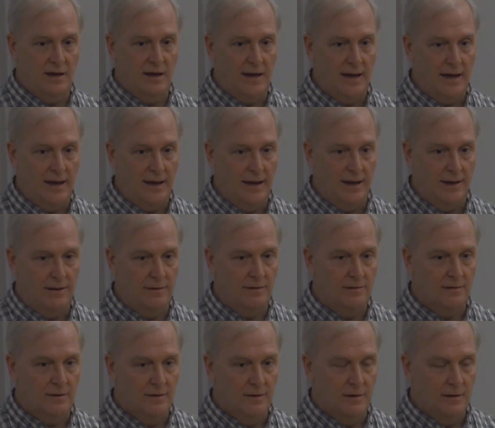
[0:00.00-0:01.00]

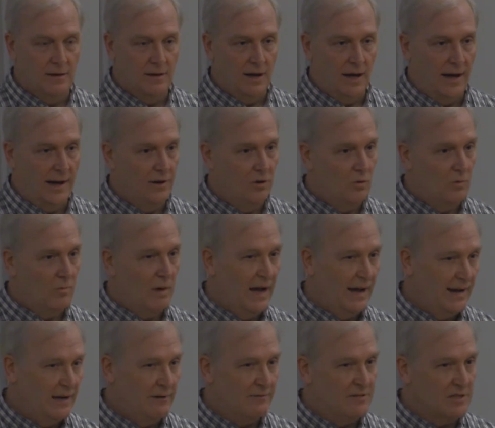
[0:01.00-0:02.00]
And I don't
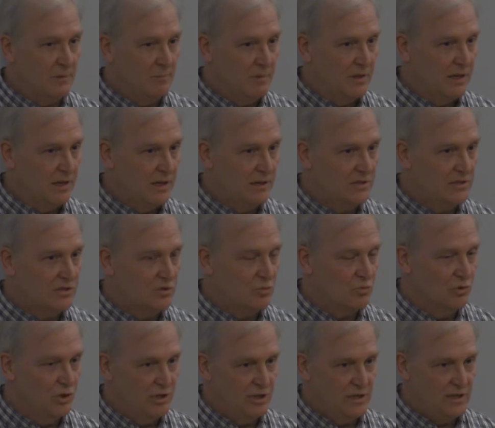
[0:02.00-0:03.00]
mind if something is
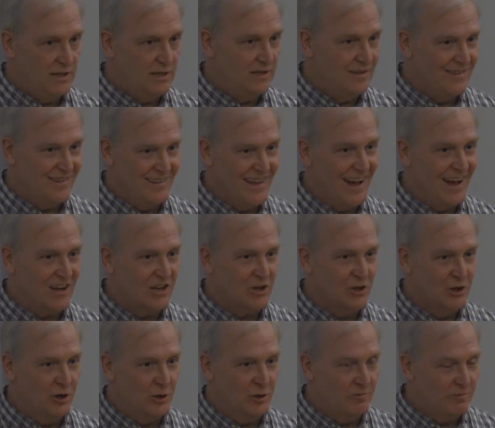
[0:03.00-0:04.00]
really not
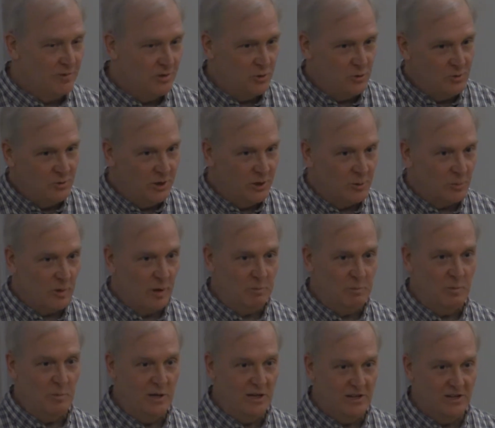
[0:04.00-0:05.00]
clear. If you
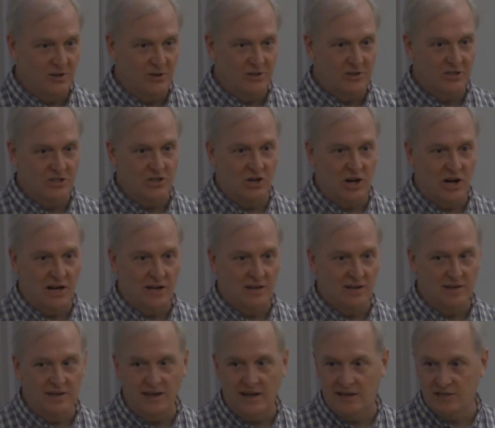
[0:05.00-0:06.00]
interrupt me during the
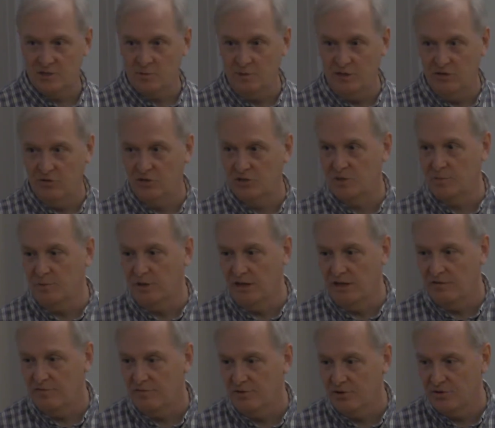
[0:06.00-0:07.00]
talk and ask me to explain
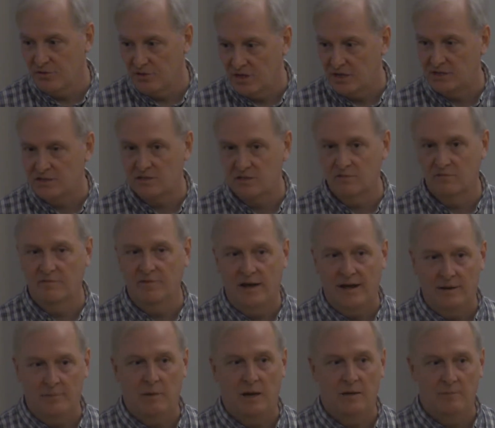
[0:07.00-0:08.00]
it further, that's
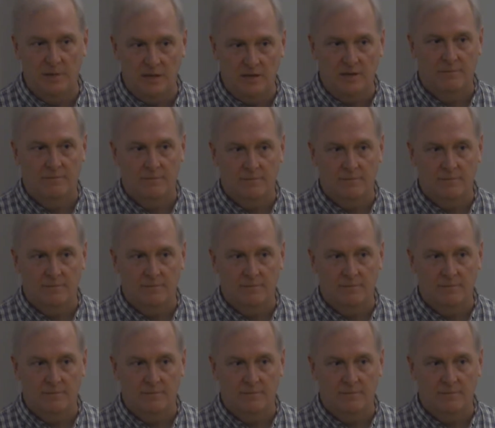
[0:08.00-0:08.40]
fine by me.